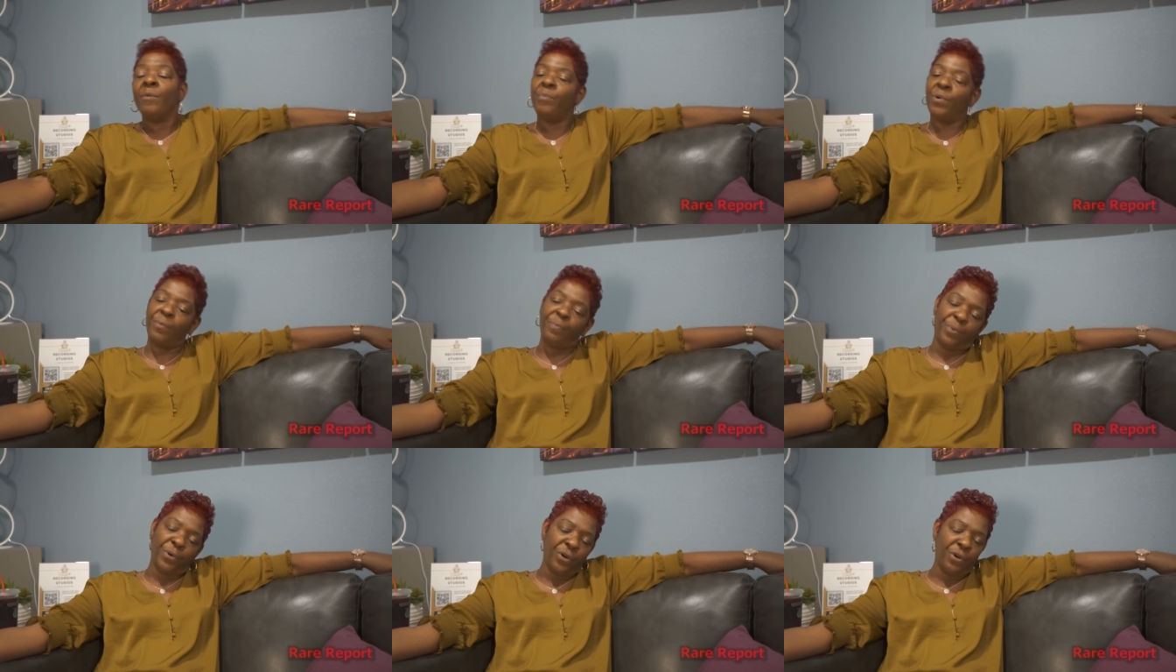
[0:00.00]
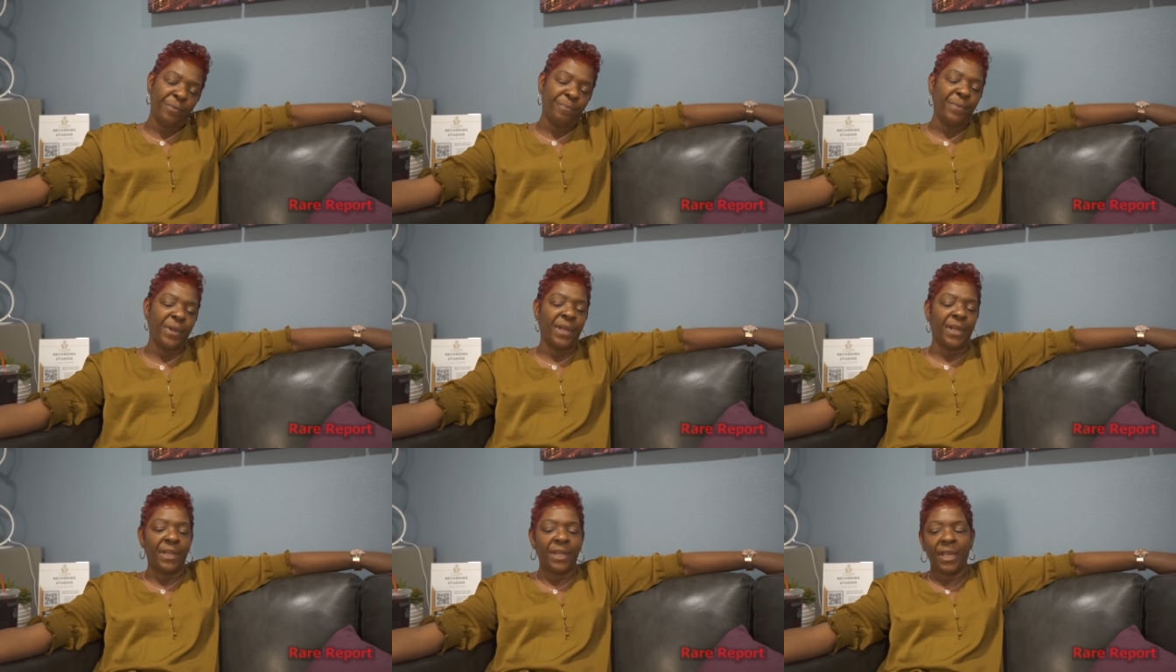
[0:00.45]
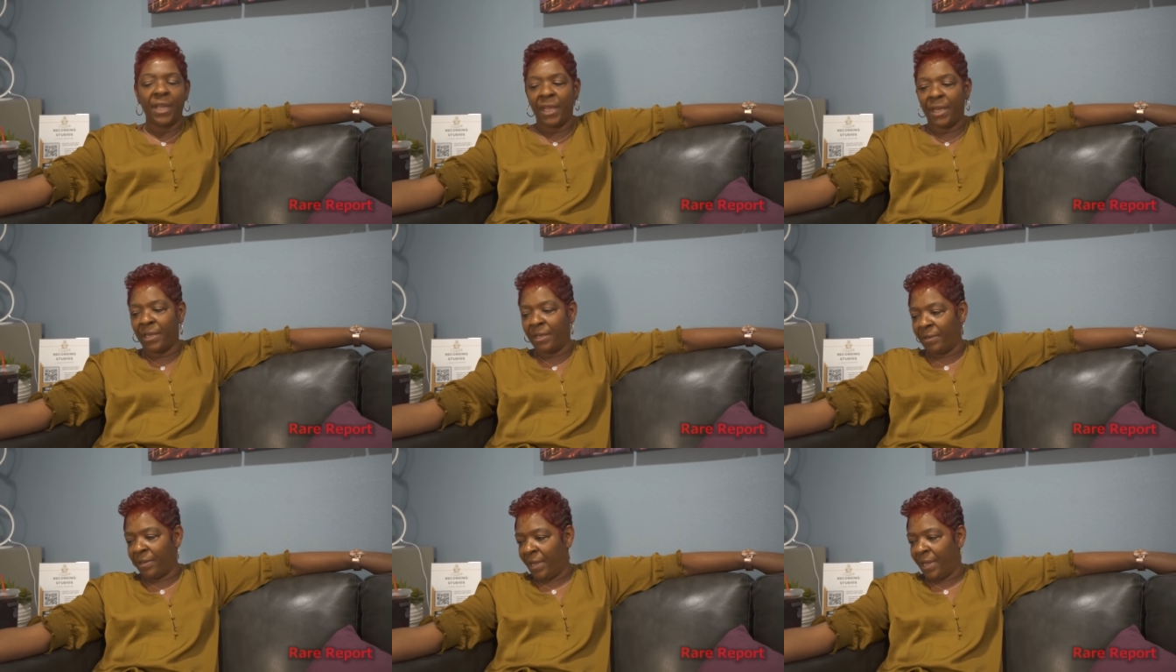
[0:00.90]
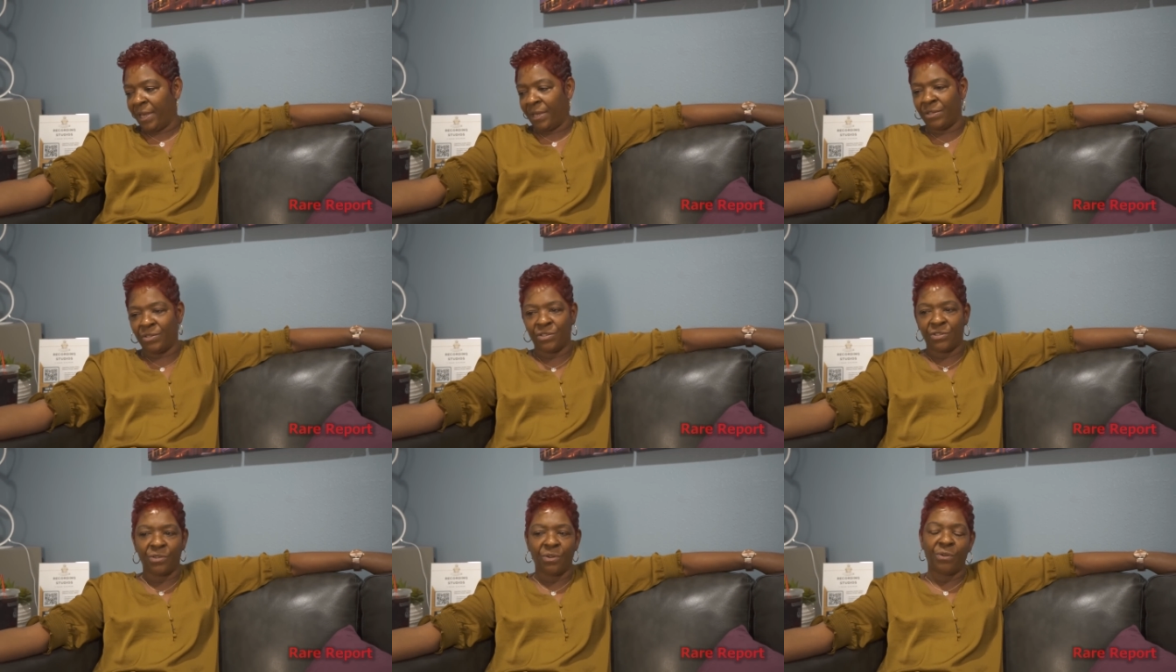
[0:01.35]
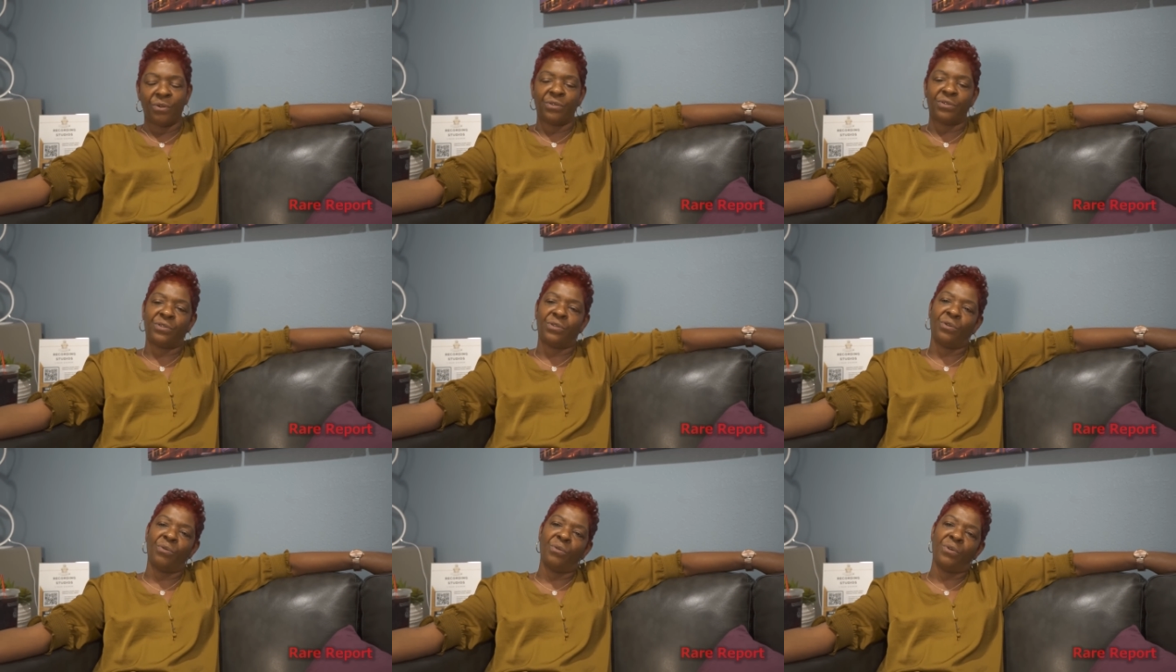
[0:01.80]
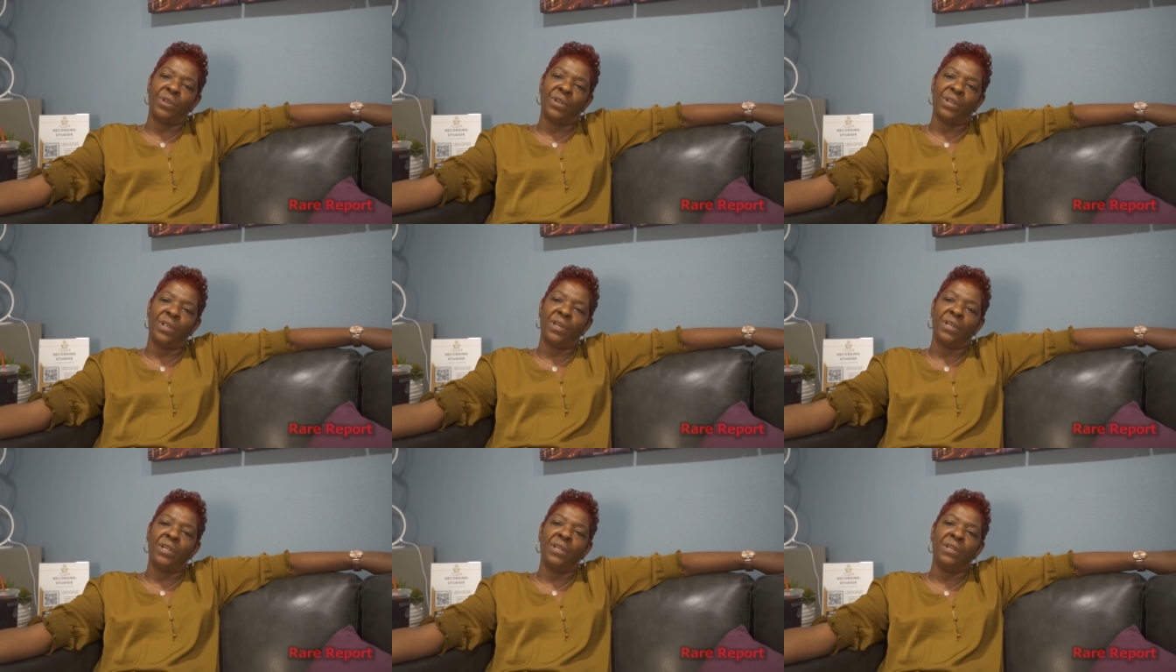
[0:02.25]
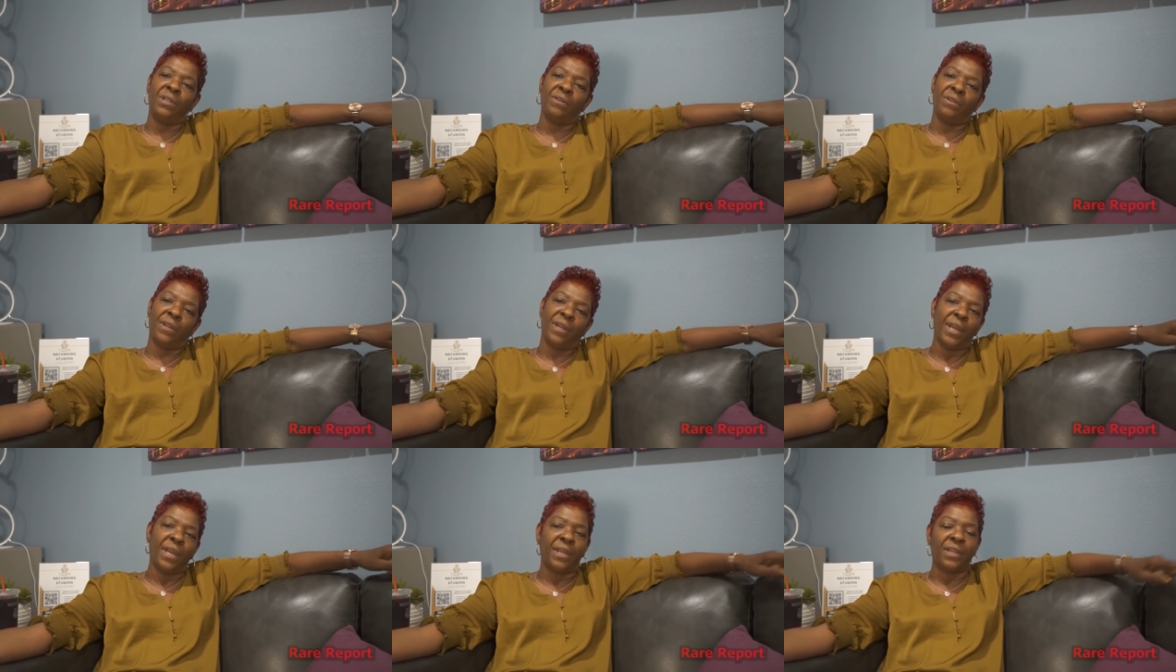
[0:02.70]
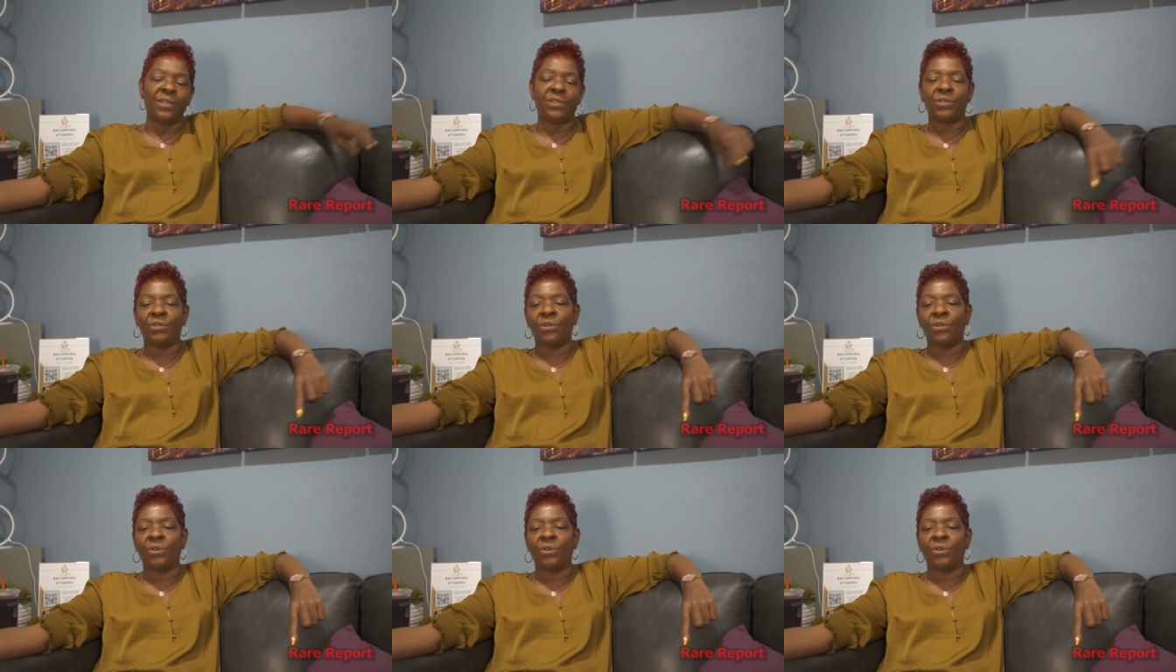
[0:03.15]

Well, Birdman had it had insurance on it and he had it